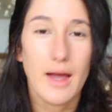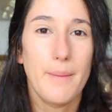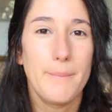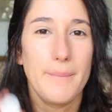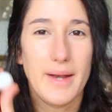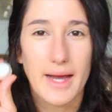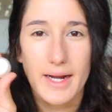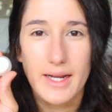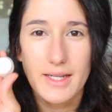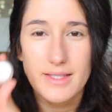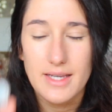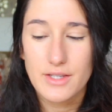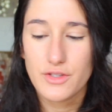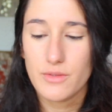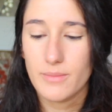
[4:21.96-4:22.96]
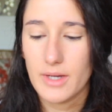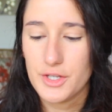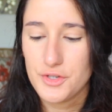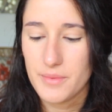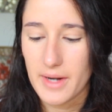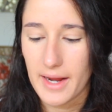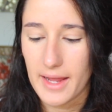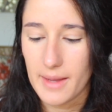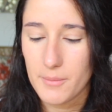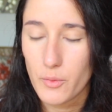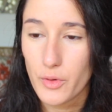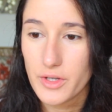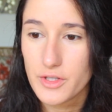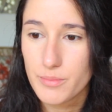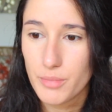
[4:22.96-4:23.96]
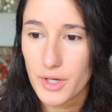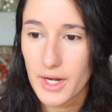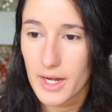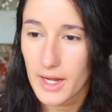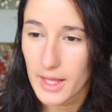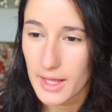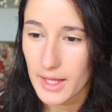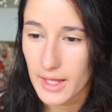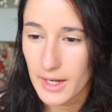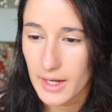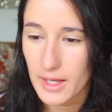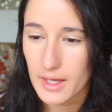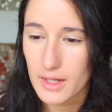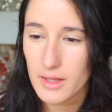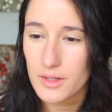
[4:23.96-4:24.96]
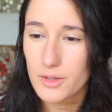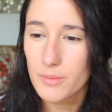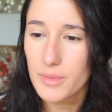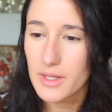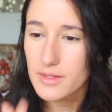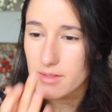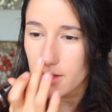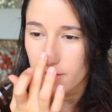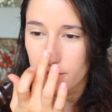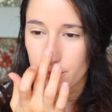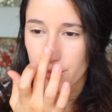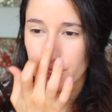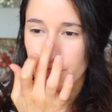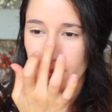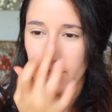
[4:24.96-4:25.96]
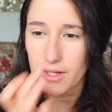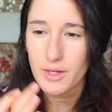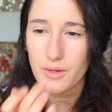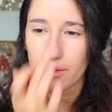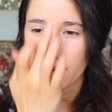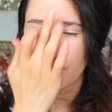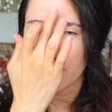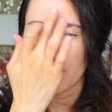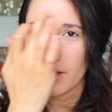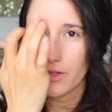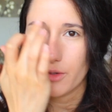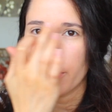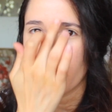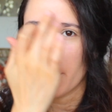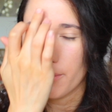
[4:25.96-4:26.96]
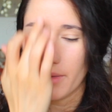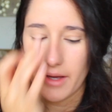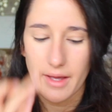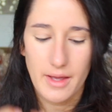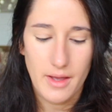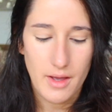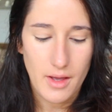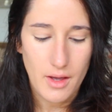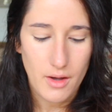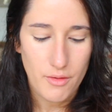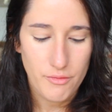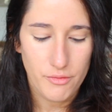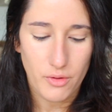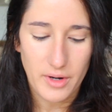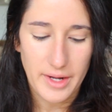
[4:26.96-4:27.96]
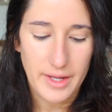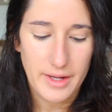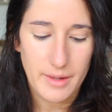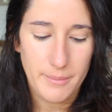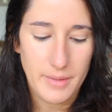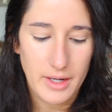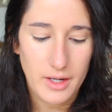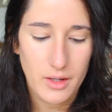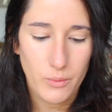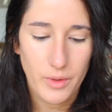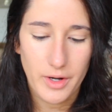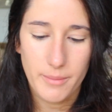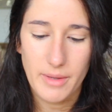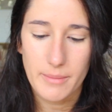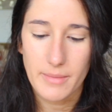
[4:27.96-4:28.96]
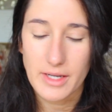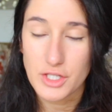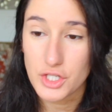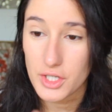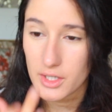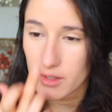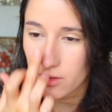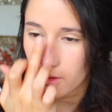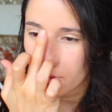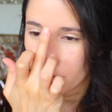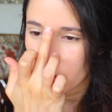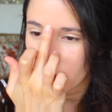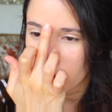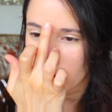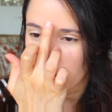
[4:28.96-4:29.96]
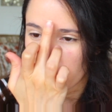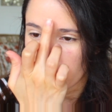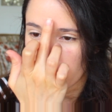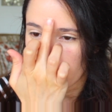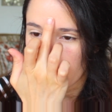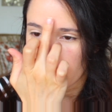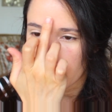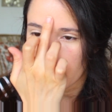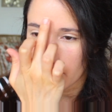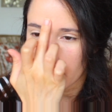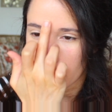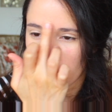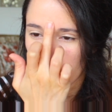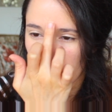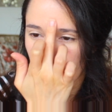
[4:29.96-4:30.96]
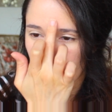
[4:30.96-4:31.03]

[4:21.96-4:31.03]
I'm not going to take too much, but I am going to put it in a little bit of the bridge of my nose and a little bit on my forehead. I'm not going to worry about my chin, because I do not need